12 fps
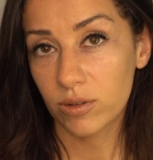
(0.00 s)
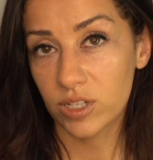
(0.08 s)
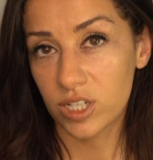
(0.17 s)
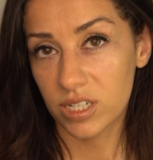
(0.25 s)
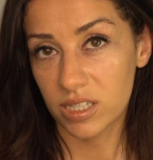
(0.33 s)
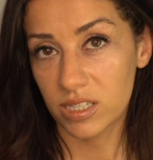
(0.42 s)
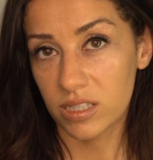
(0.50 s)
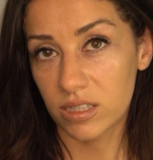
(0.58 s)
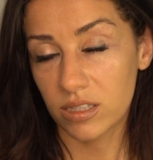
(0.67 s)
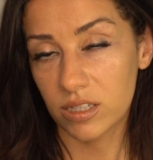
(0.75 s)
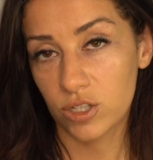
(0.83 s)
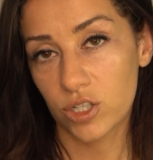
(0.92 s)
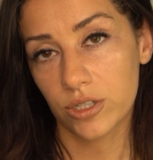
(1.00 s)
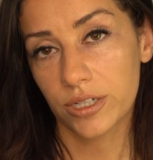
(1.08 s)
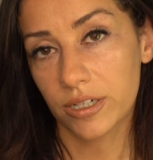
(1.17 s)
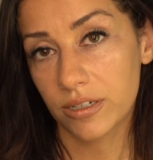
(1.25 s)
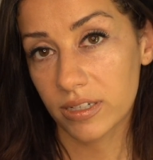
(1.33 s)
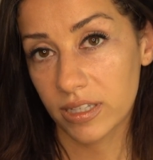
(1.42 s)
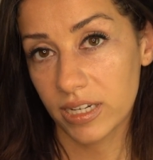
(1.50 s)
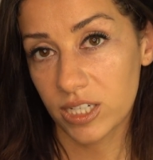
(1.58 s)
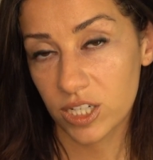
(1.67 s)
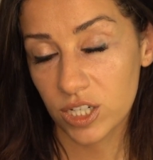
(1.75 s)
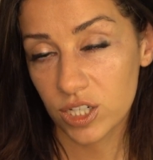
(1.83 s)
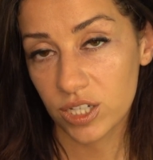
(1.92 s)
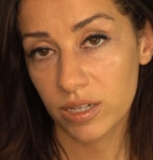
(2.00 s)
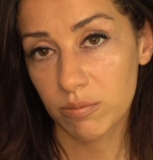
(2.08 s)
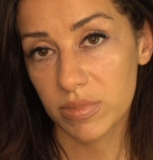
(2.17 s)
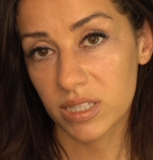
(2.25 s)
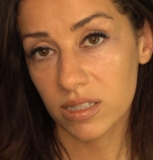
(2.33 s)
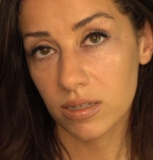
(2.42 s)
which is the sugar relationships,